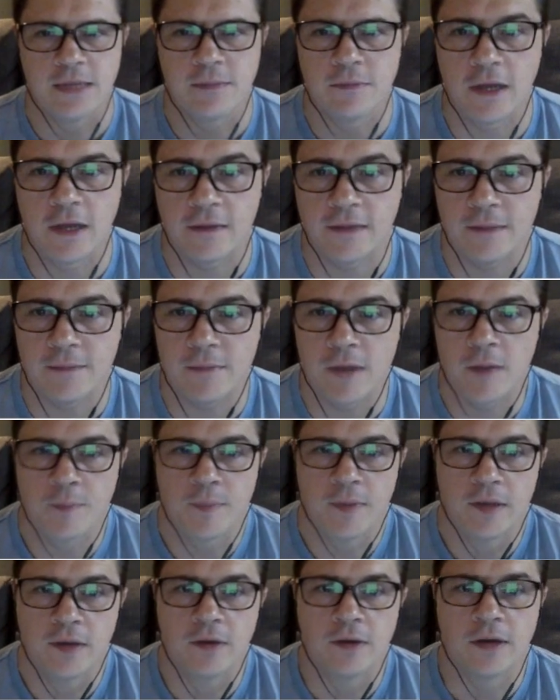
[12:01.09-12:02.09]
like they might be
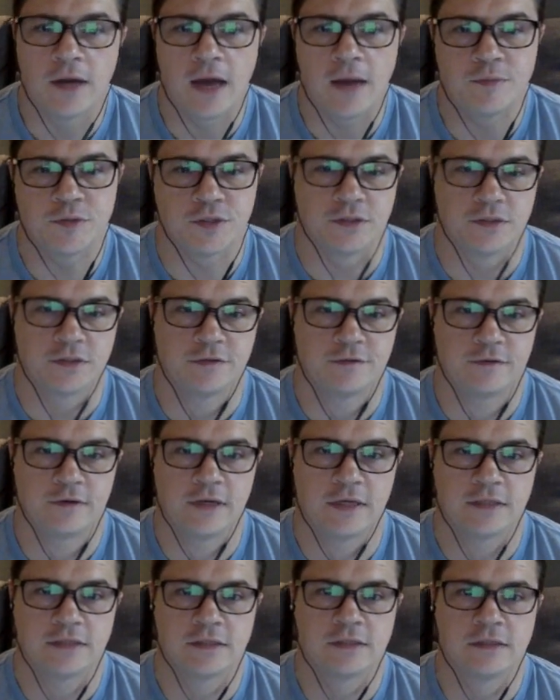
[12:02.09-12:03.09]
good options for
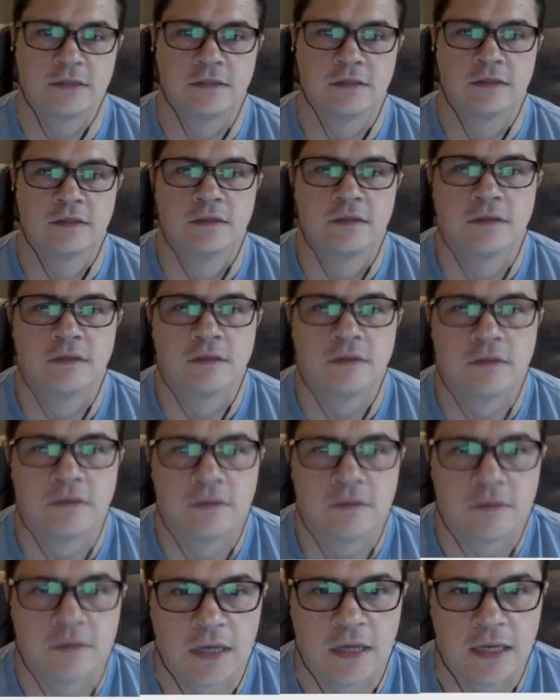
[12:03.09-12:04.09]
us.
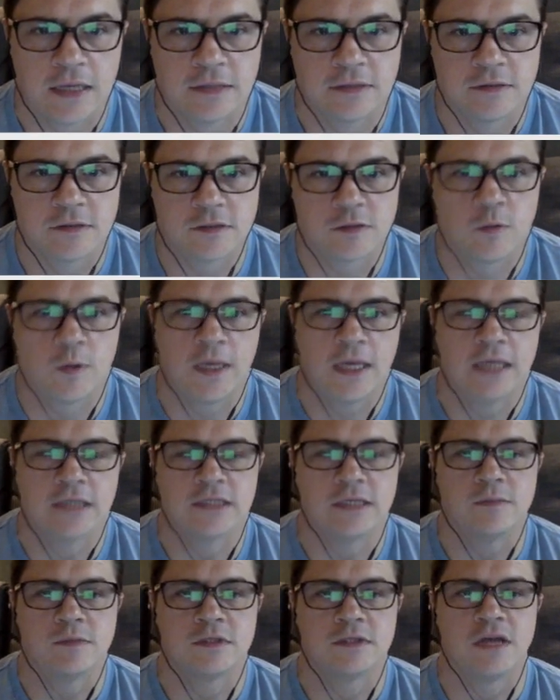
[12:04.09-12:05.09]
Okay, so Squeaky
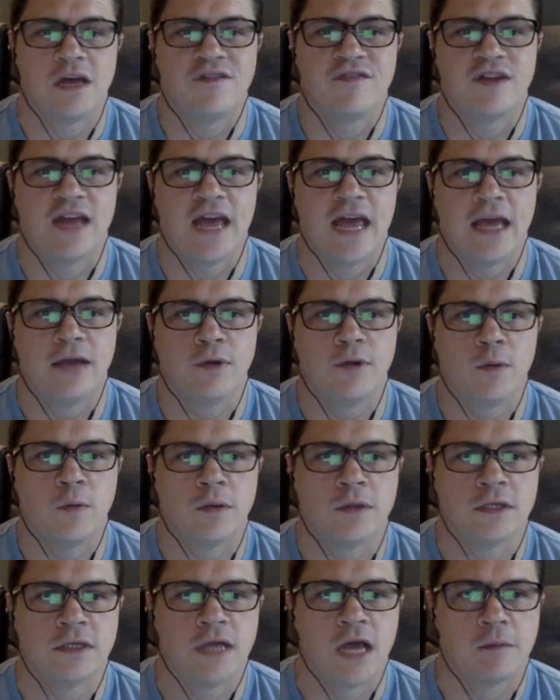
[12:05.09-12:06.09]
seems tough and angry, wanting
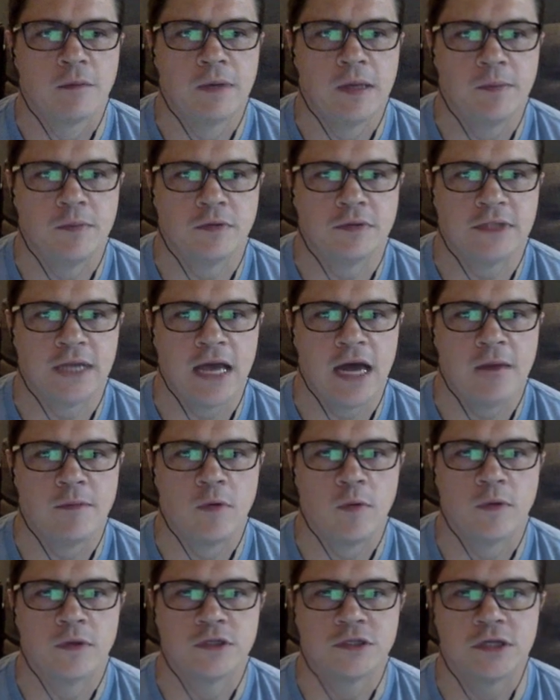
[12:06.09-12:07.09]
to knock people down, but
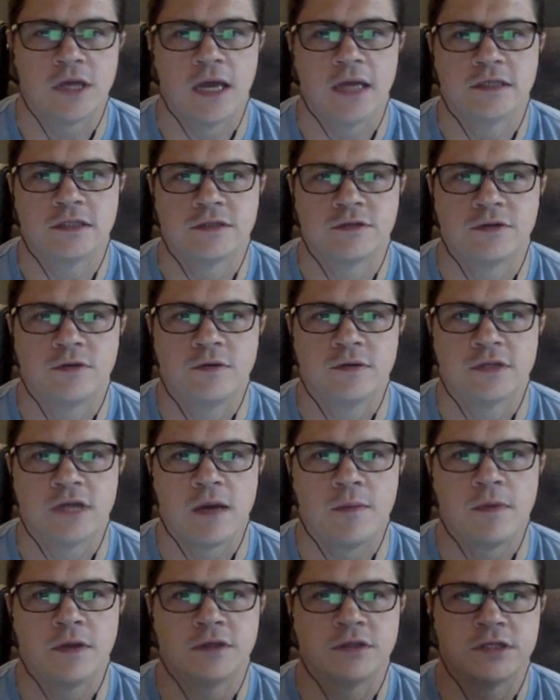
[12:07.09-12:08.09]
what shines through is how
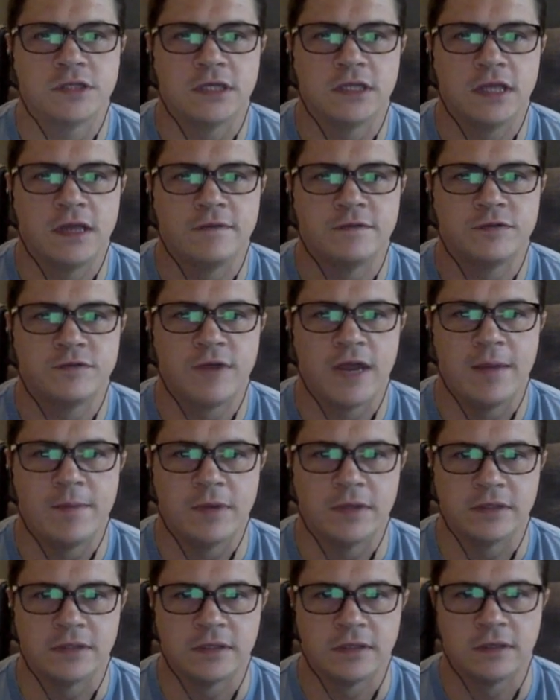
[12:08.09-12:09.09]
much she loves
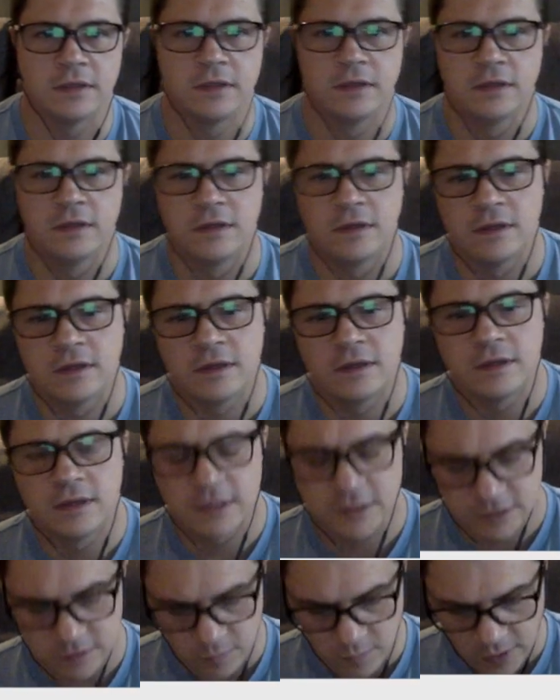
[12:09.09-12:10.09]
Raymond. And
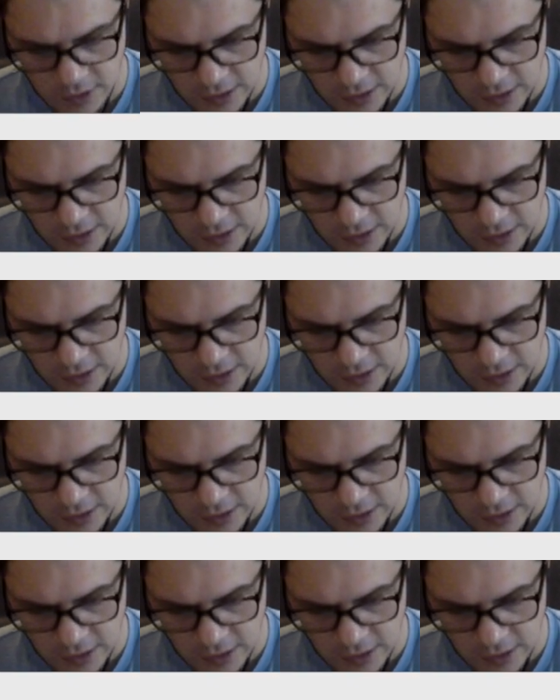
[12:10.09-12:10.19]
so what I